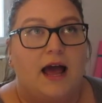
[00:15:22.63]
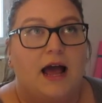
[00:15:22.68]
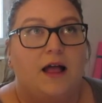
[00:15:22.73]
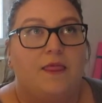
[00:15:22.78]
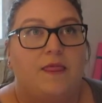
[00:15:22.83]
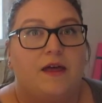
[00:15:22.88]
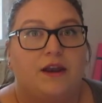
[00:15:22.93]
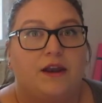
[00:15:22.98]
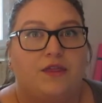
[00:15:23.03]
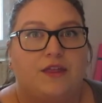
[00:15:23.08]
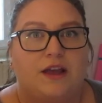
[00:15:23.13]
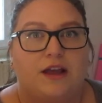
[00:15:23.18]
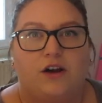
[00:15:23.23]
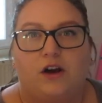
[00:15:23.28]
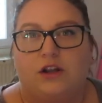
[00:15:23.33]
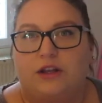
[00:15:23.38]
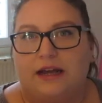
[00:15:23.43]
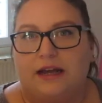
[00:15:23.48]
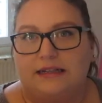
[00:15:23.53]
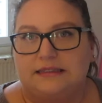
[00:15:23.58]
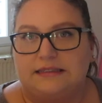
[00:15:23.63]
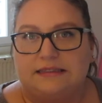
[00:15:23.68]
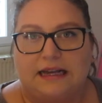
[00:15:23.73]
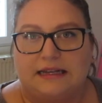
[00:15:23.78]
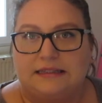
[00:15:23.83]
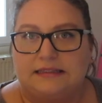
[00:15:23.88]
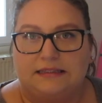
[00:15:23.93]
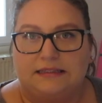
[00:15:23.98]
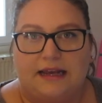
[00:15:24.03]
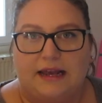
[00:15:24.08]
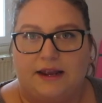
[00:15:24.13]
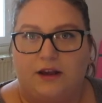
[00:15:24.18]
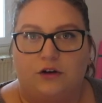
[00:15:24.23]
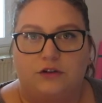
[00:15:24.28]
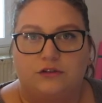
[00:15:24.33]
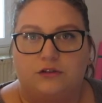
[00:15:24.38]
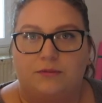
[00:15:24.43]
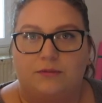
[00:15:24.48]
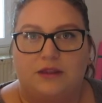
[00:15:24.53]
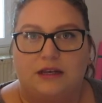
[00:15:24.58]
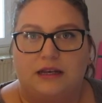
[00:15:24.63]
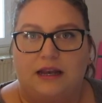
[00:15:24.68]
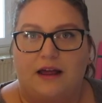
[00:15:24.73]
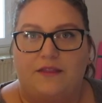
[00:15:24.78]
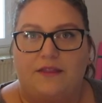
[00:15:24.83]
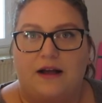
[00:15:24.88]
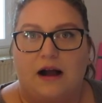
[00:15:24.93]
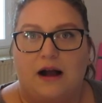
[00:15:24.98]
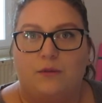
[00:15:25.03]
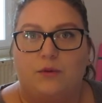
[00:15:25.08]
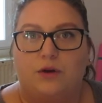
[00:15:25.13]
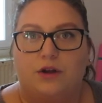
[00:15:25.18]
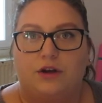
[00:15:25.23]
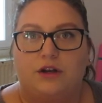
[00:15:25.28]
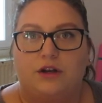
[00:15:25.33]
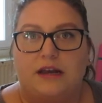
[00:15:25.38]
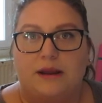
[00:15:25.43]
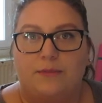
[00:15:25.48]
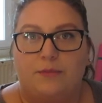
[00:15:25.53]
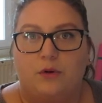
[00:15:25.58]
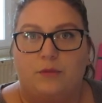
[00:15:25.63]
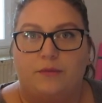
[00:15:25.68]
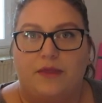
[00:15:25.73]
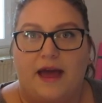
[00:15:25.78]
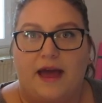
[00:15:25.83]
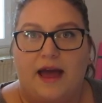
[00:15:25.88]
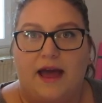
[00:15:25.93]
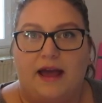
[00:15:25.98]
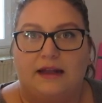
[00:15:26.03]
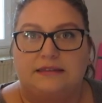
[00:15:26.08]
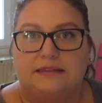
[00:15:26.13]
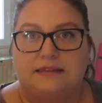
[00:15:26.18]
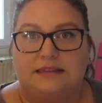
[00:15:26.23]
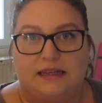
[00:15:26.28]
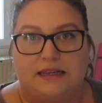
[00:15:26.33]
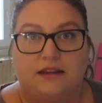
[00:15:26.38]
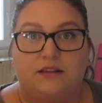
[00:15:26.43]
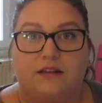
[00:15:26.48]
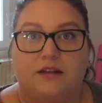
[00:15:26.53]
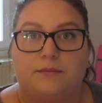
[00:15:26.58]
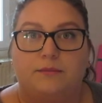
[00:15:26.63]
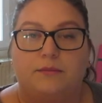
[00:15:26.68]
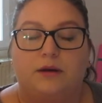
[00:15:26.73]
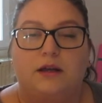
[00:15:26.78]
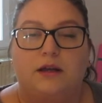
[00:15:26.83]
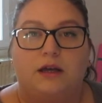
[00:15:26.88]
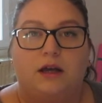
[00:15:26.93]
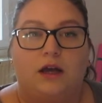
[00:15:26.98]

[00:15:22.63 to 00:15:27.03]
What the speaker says: And then I think on like Saturday or something like that, we're going to nip up there and see them.